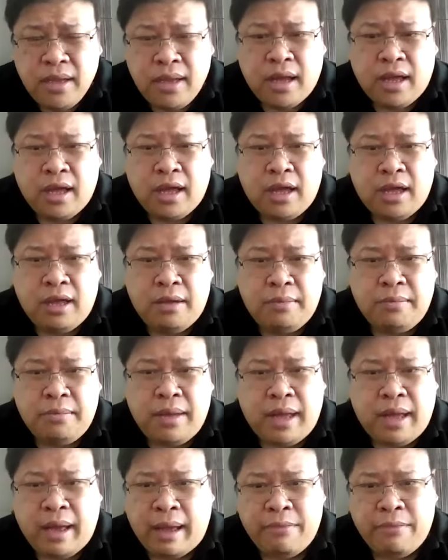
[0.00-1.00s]

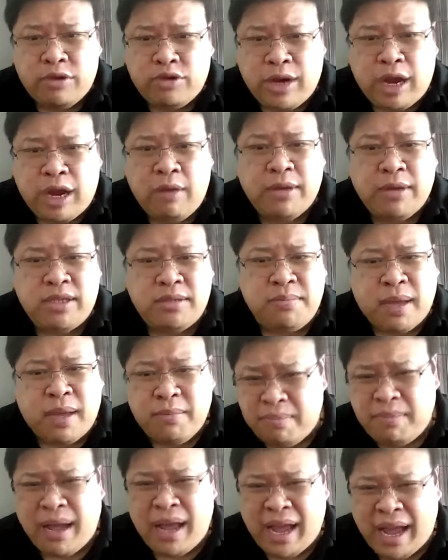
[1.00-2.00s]
I'm not sure how much, but
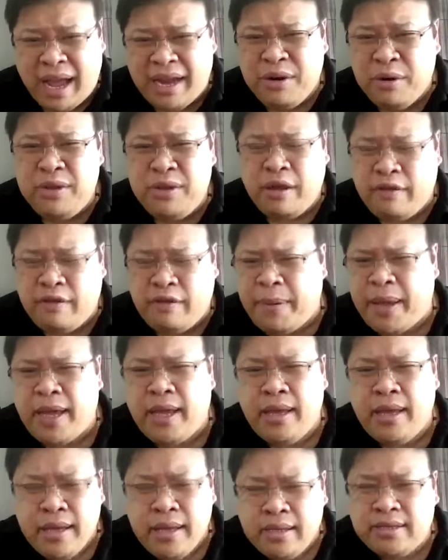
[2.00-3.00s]
I know you
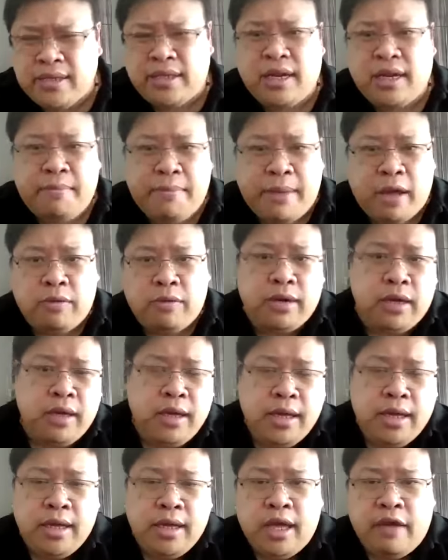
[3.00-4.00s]
pay a certain amount.
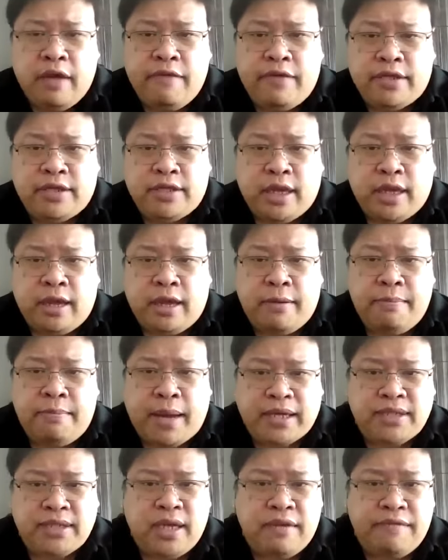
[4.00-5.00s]
If it's a
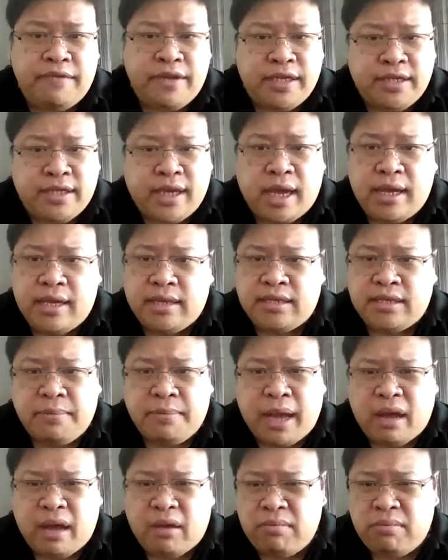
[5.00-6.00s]
Master and Visa, it's
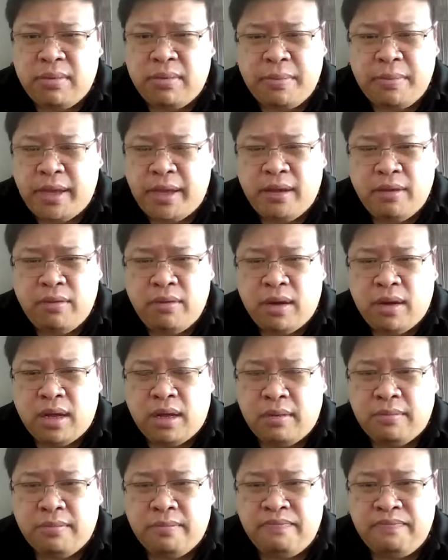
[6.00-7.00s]
about maybe
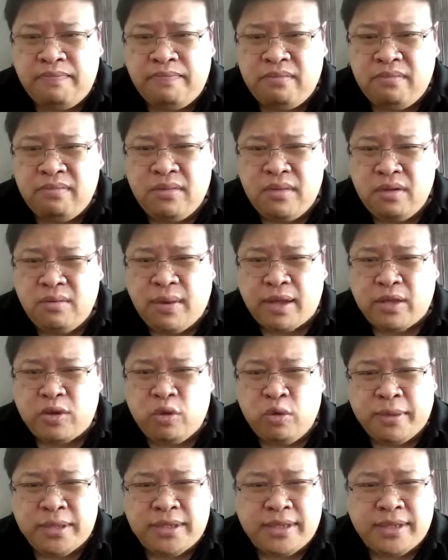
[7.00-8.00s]
about
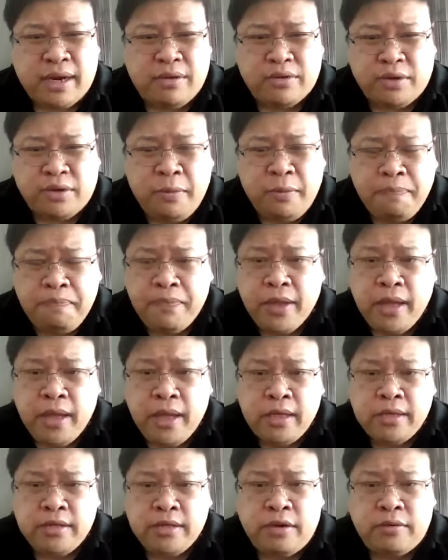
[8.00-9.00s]
2% or so.
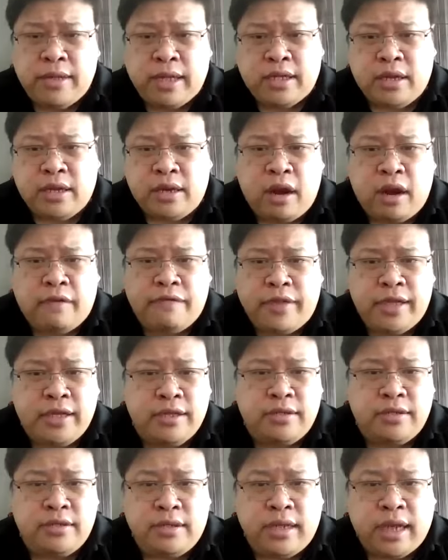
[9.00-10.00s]
So there's a lot of
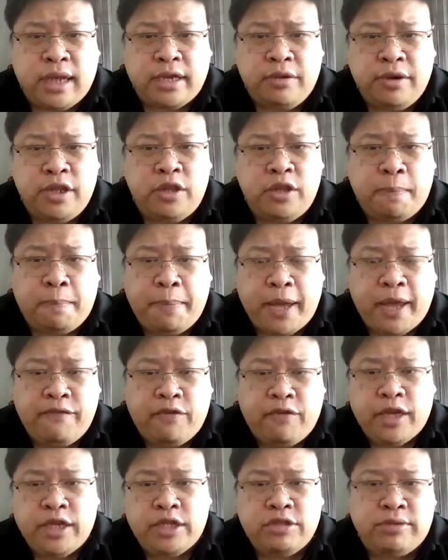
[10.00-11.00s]
things that you need to pay
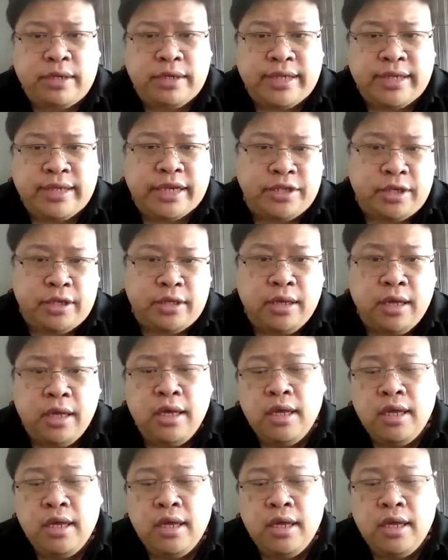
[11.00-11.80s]
for each transaction.